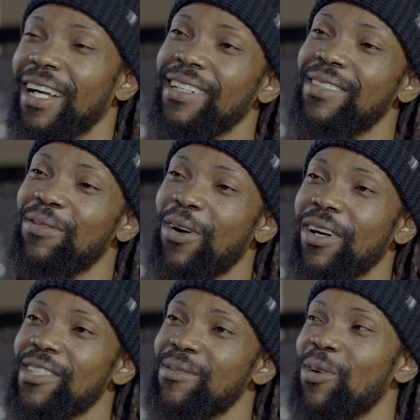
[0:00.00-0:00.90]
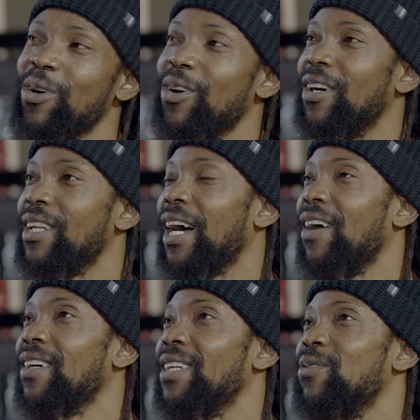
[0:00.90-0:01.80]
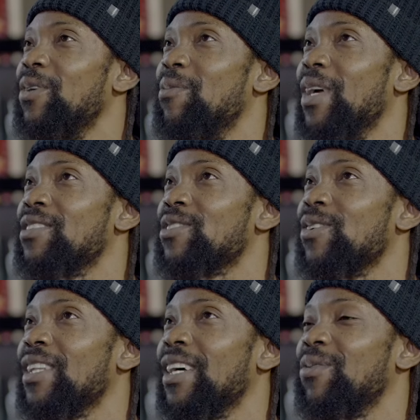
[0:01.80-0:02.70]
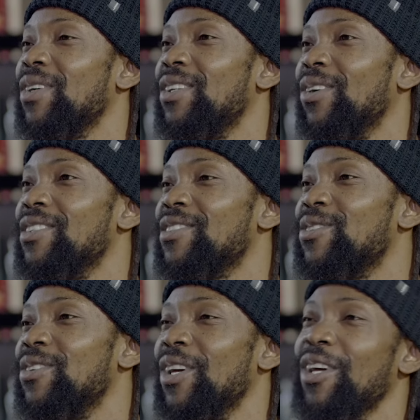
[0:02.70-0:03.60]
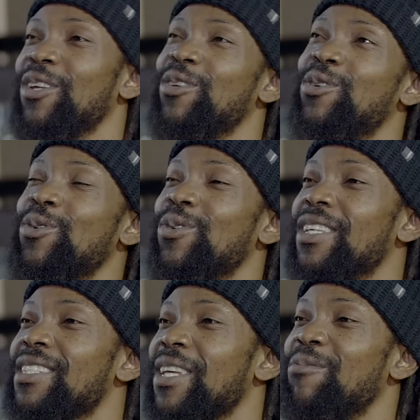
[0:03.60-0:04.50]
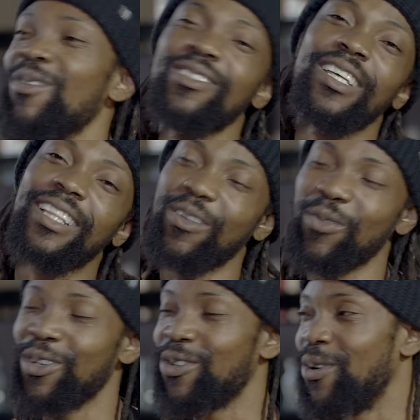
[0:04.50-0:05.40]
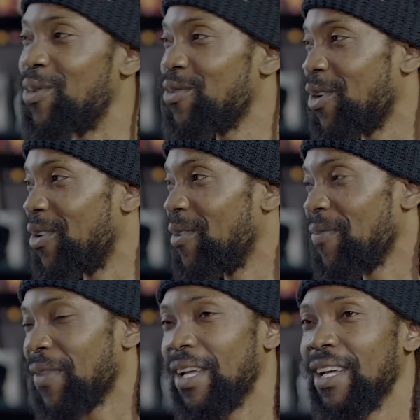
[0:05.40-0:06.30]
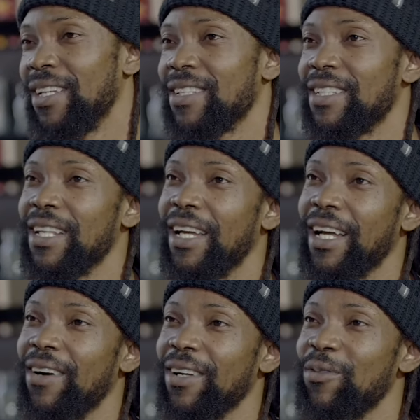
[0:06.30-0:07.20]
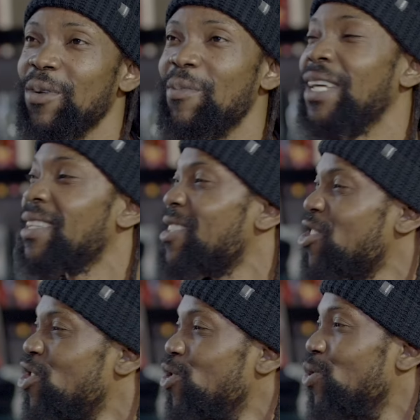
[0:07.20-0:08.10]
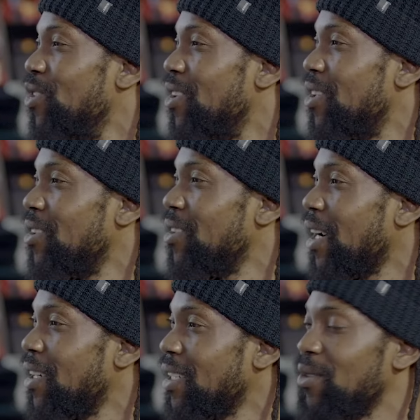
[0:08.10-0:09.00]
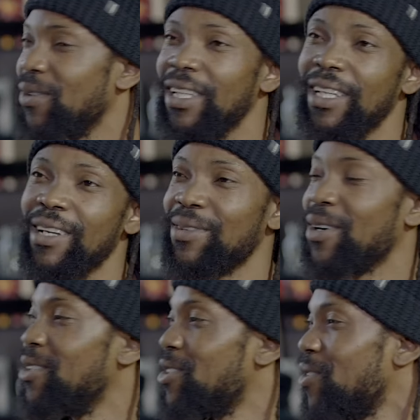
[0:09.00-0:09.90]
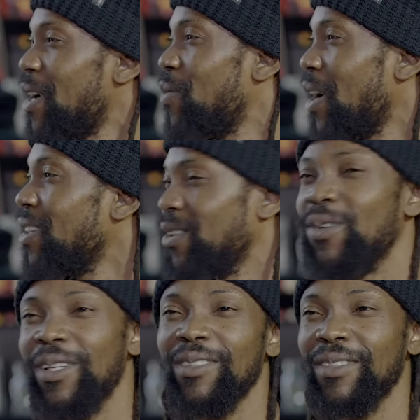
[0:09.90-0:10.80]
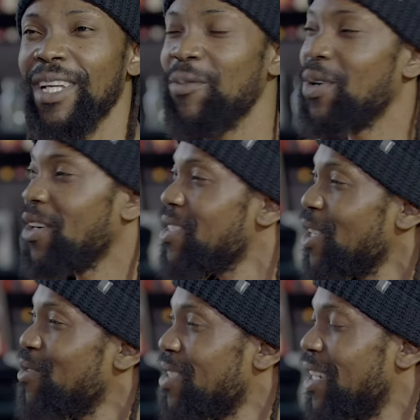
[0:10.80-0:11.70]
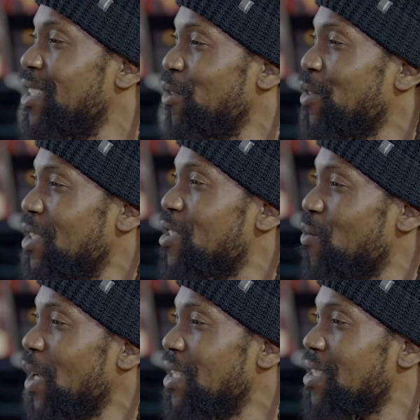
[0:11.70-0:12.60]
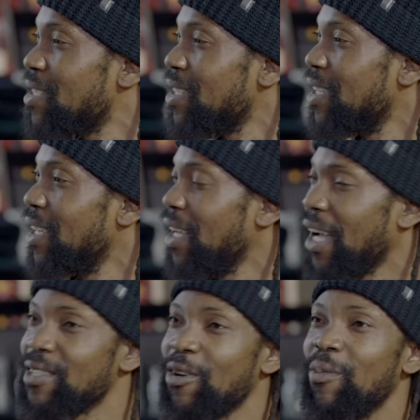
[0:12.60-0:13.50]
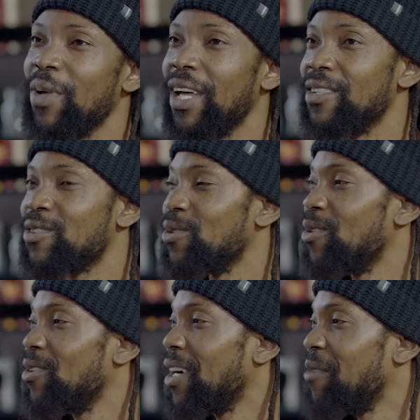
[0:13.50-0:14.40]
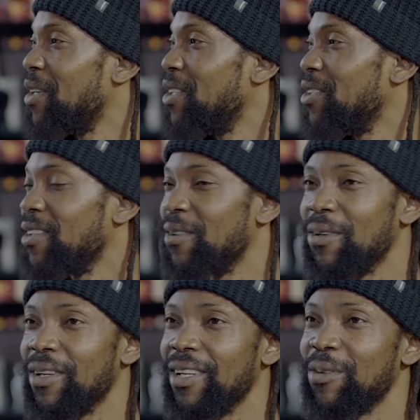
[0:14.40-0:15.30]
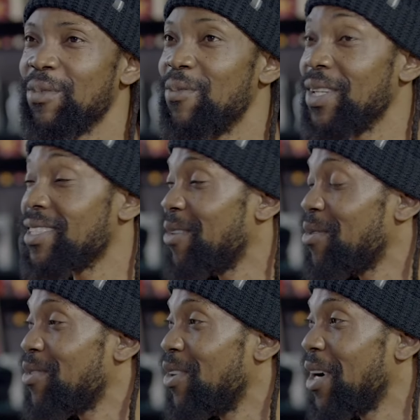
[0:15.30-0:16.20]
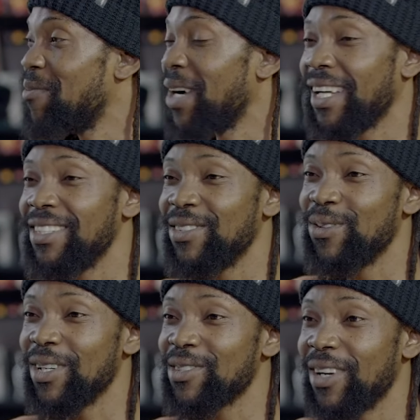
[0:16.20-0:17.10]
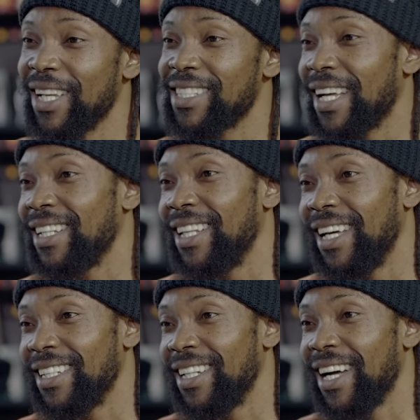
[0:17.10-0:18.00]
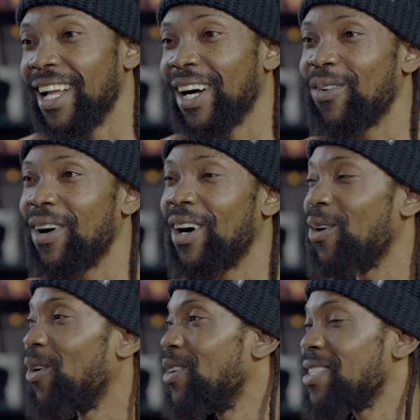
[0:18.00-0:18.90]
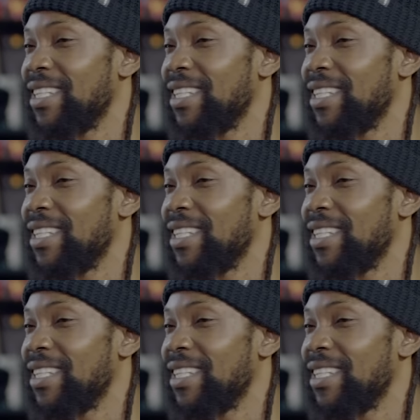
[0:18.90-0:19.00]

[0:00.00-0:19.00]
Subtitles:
and focus more on how can we make sure that we don't do the same music that we were doing before. So it's like, how can we make this new, you know? How can we, if we're going to rap, how can we put ourselves in a different space as compared to, I mean, it would be messed up if you come back and you do a song exactly like Ninala Kwa or